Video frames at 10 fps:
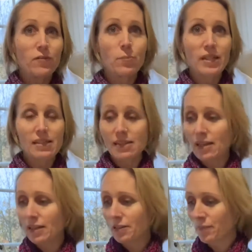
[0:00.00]

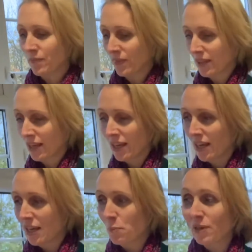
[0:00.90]
mixing.
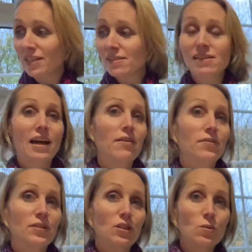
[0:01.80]
Please cover
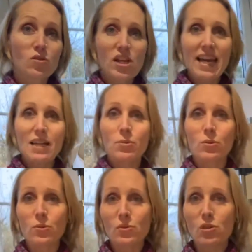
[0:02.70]
your
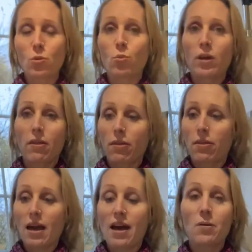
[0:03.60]
tables with
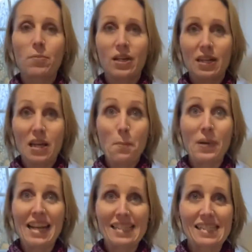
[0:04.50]

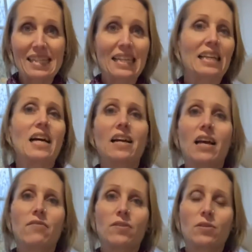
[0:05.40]
plastic. I
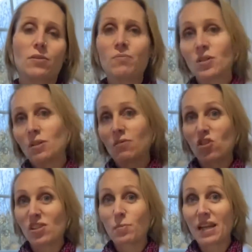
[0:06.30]
have
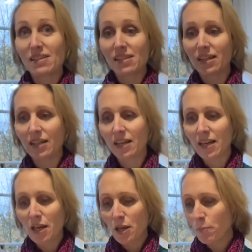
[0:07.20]
just a plastic
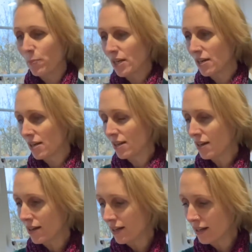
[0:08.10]
bin
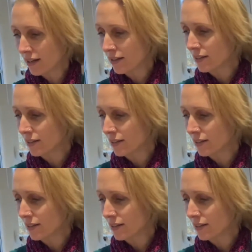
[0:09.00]
liner.